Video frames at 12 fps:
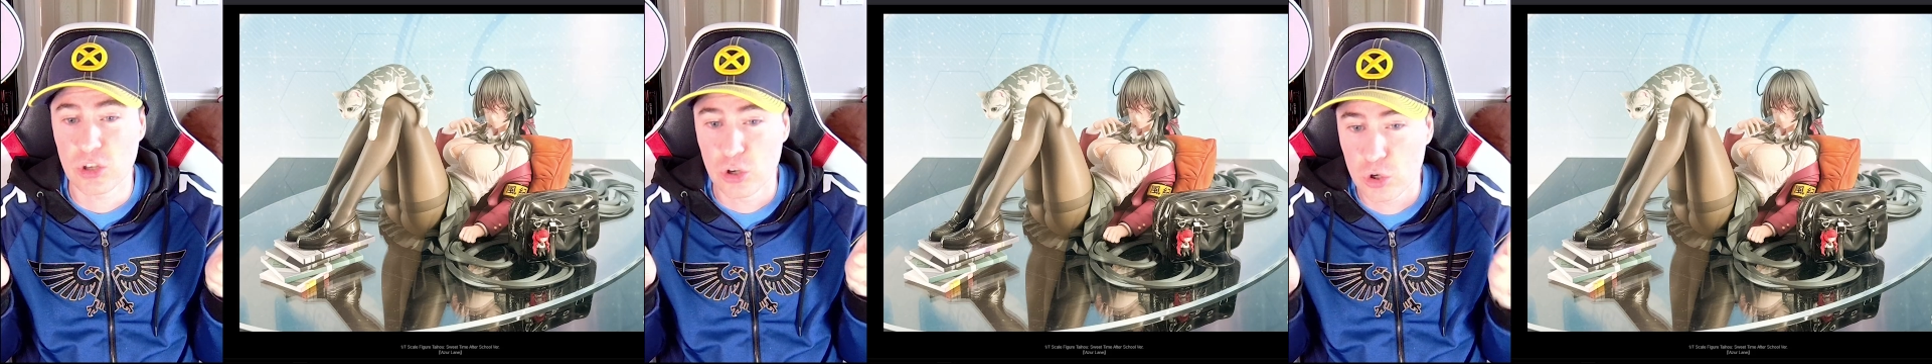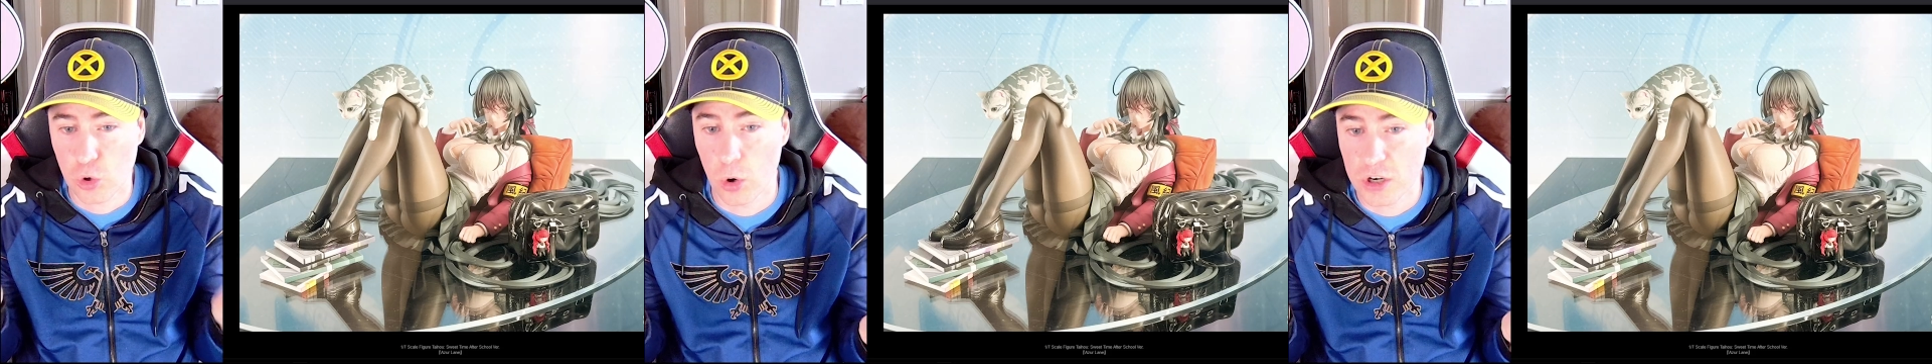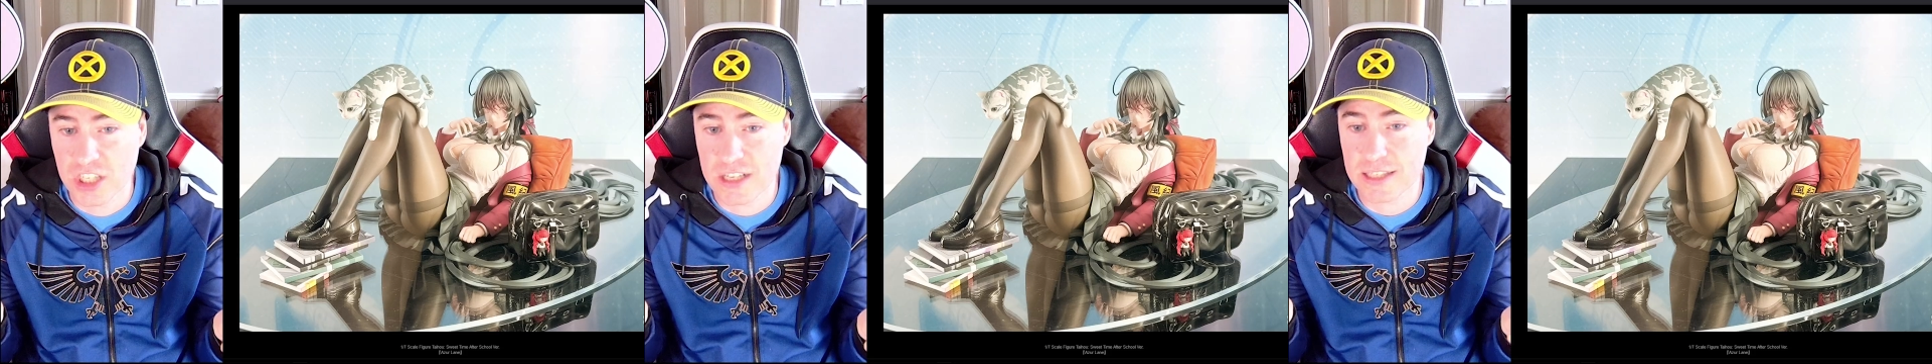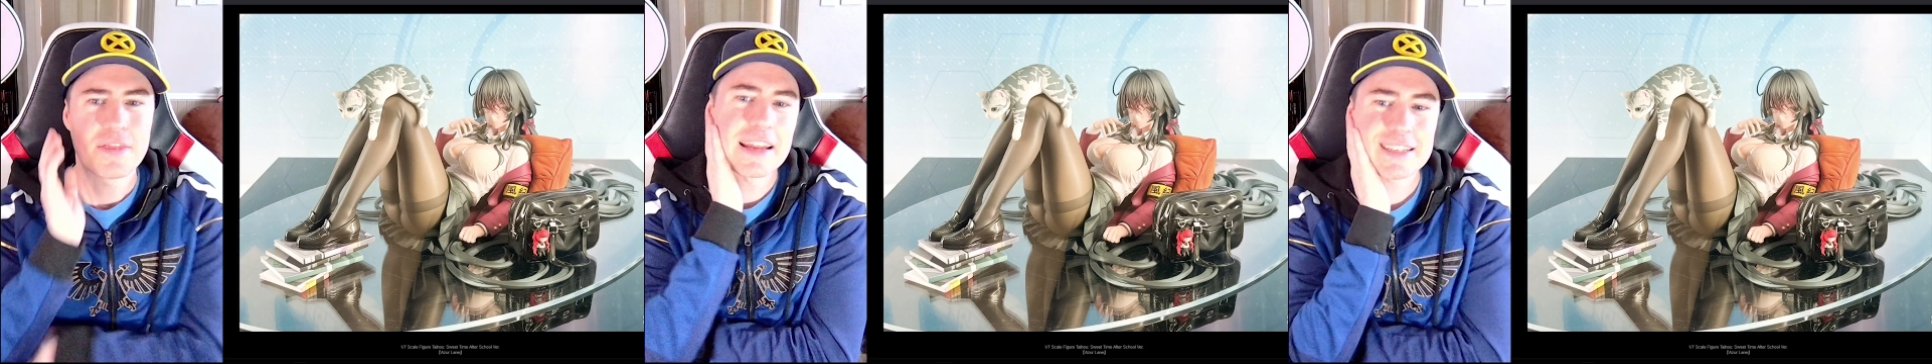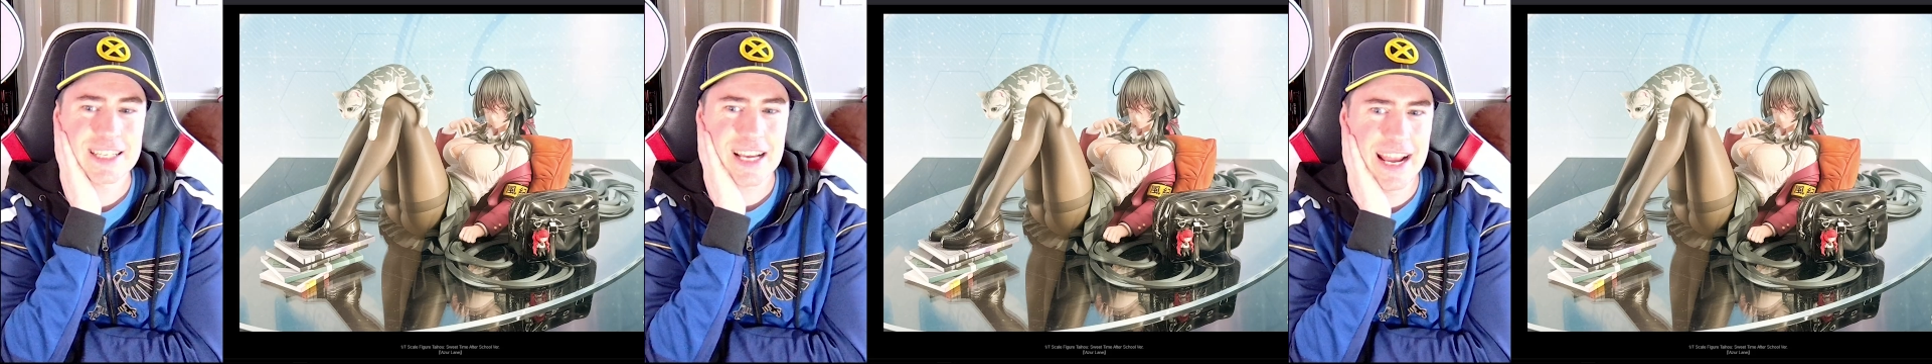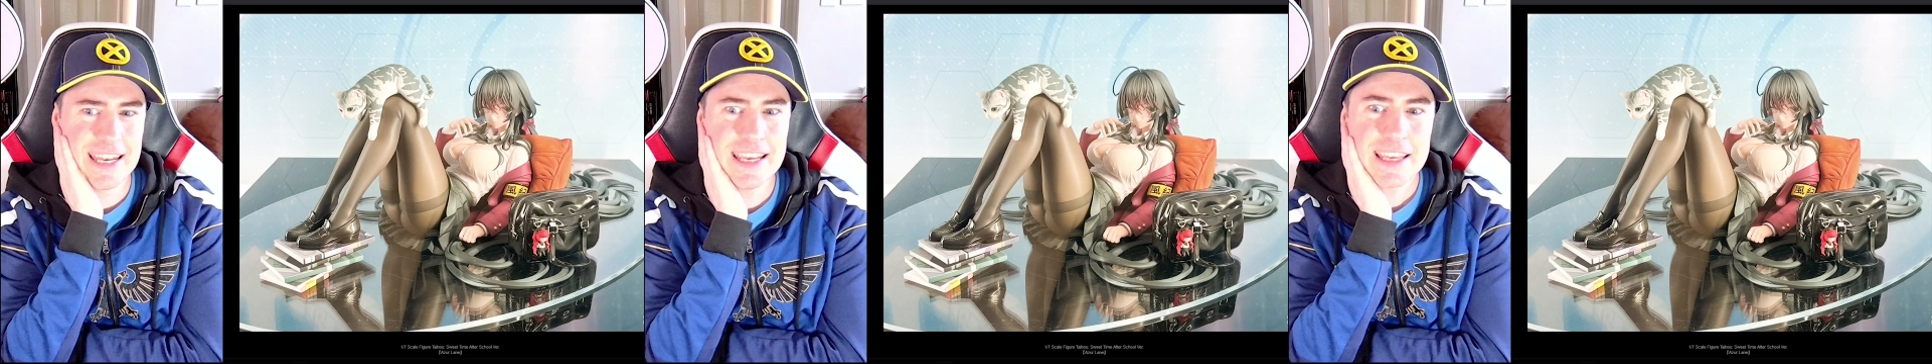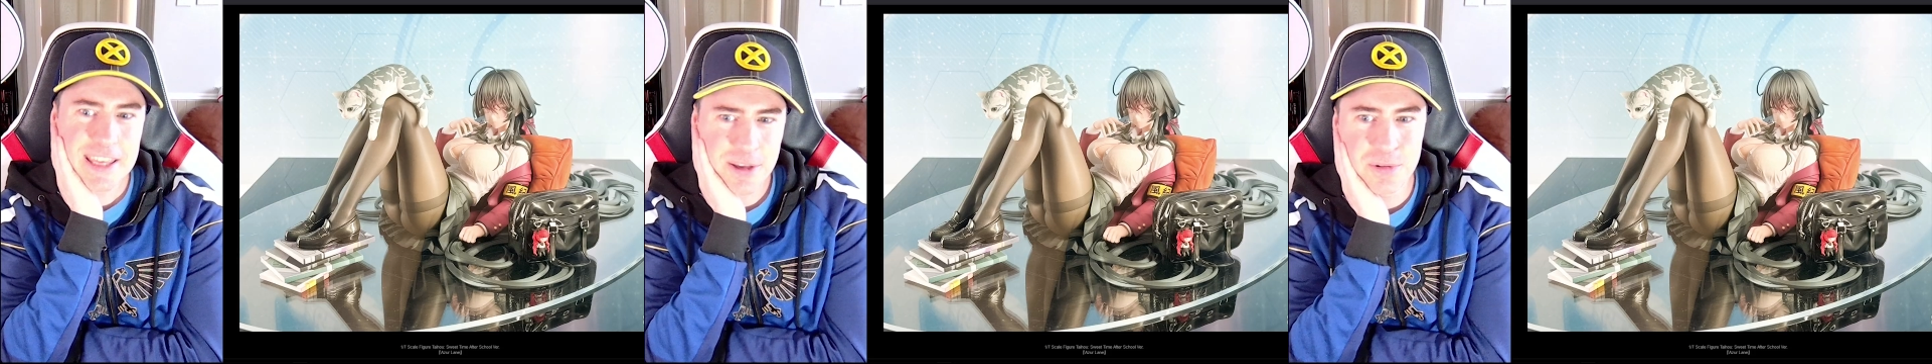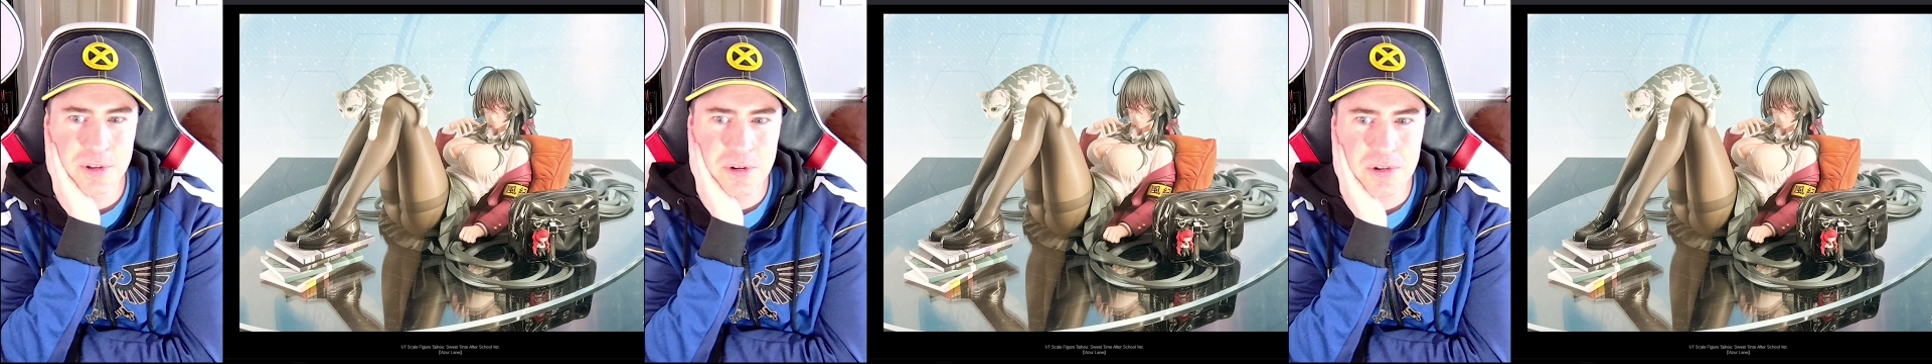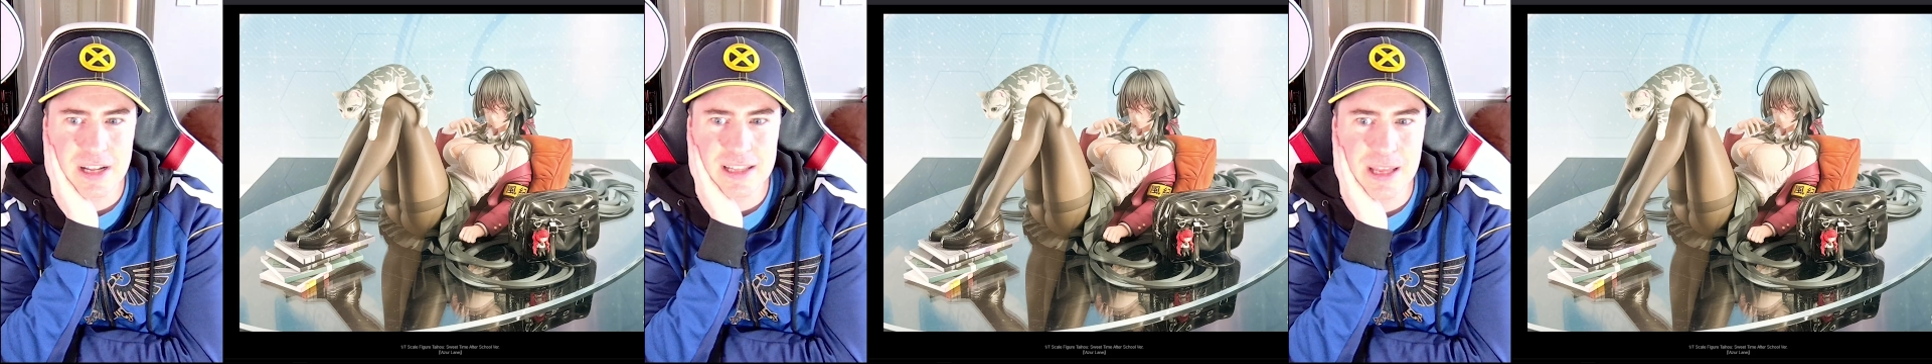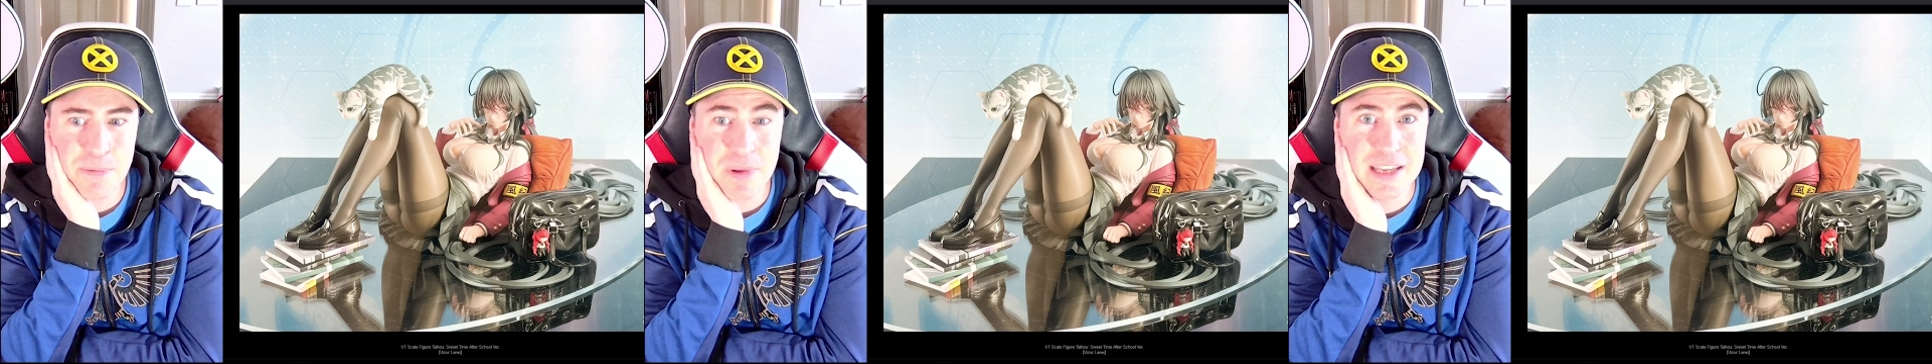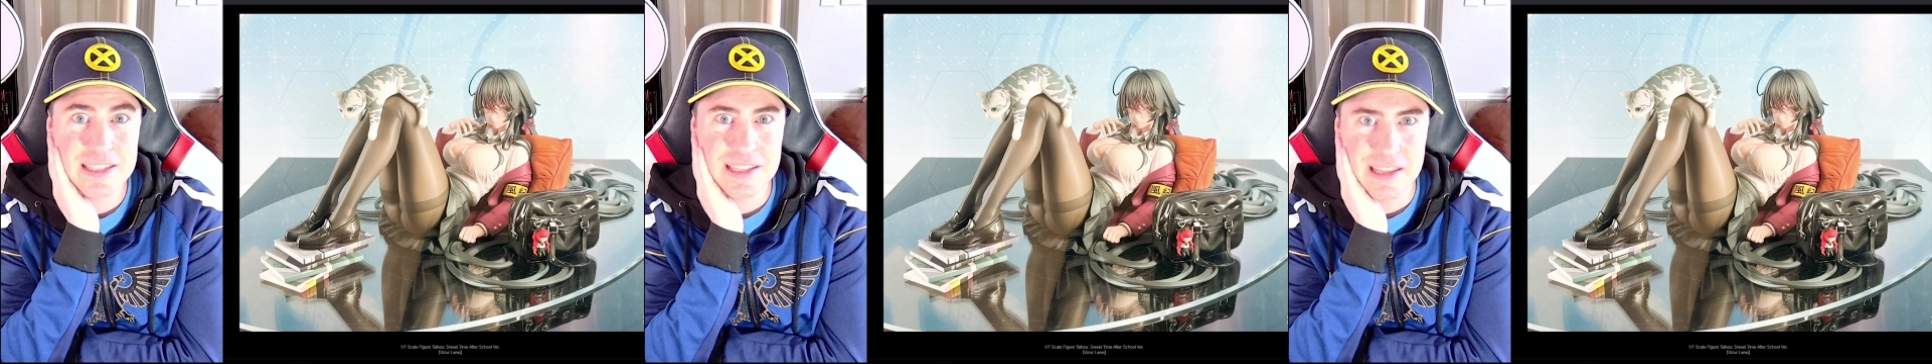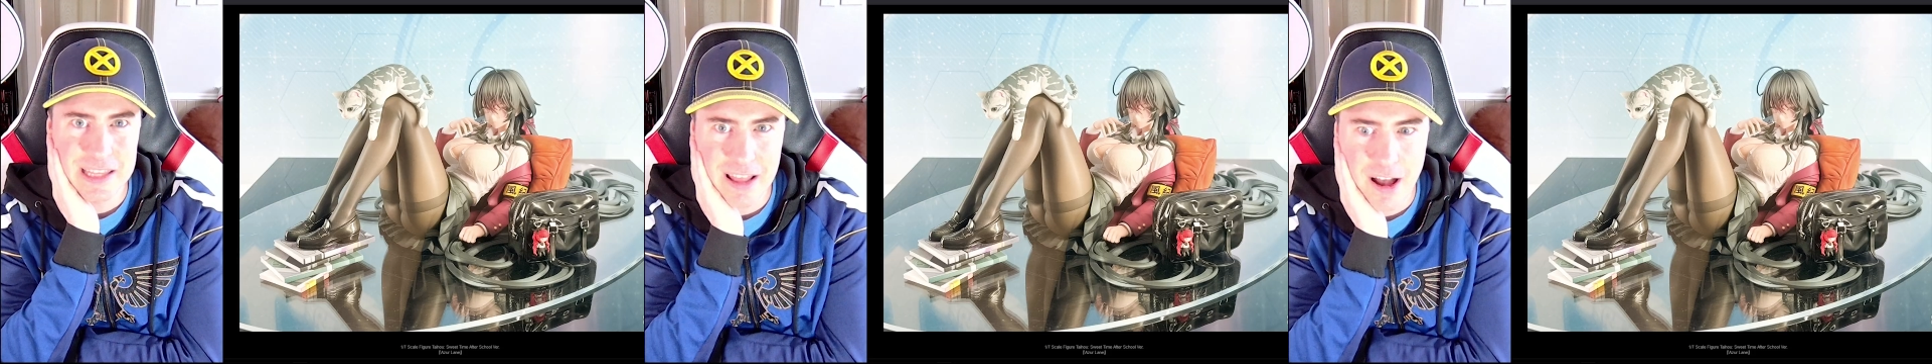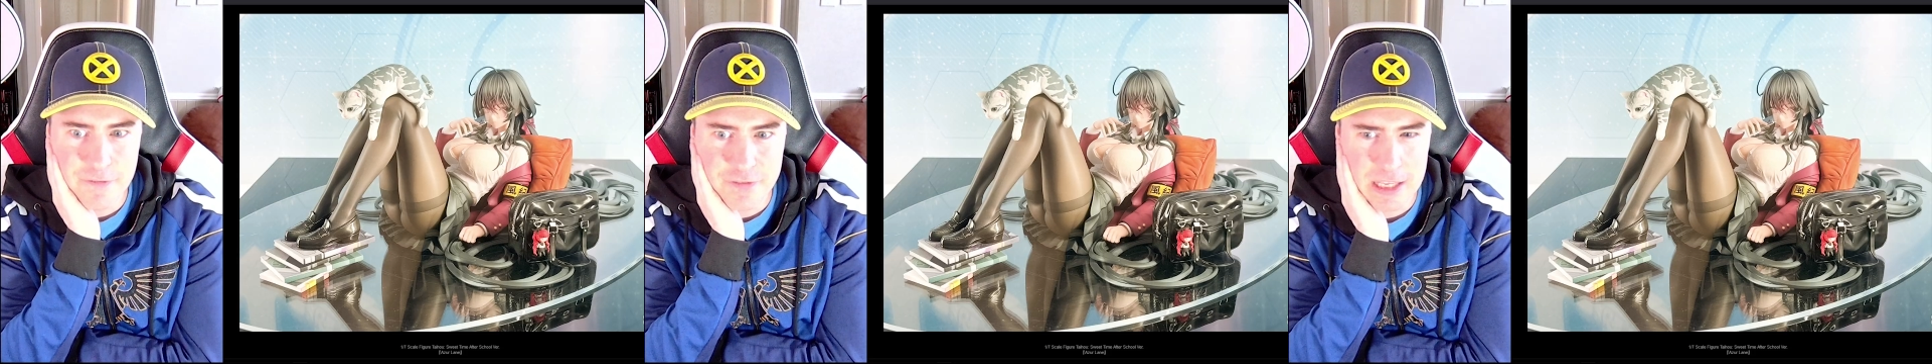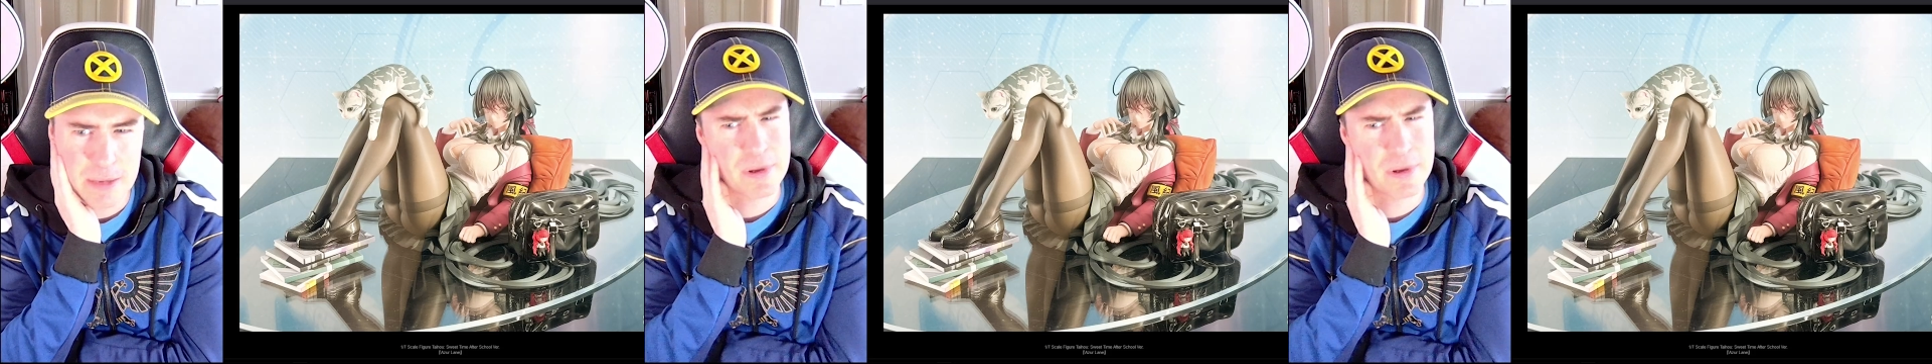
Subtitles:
gorgeous. That tiny cute little clip is lovely,